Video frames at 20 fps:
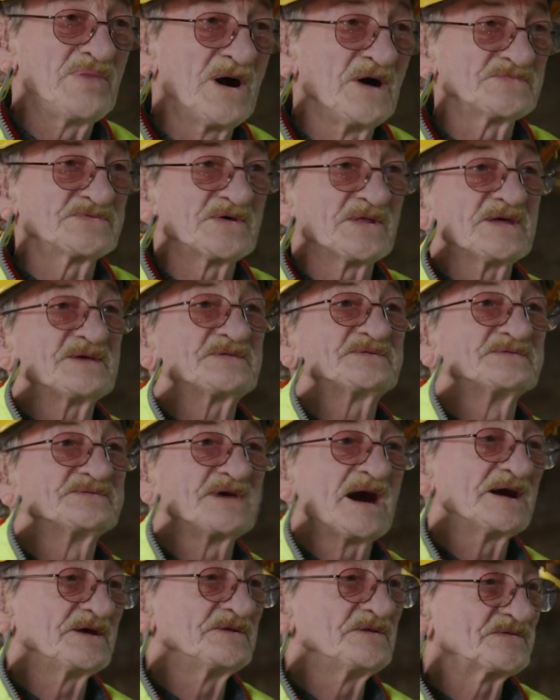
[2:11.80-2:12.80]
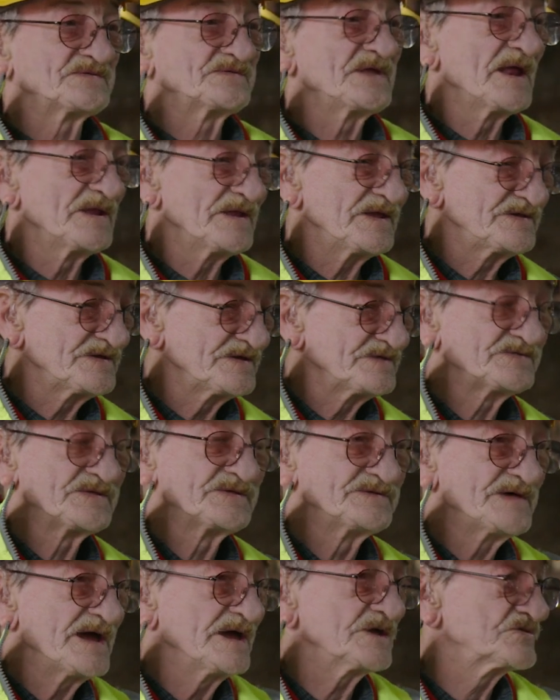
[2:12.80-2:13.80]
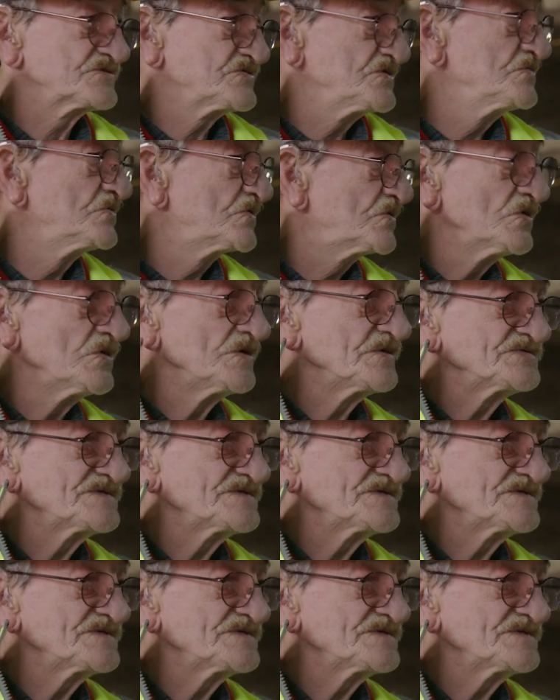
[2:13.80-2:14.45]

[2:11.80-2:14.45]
Part of this, as I understand it, is to take 2 core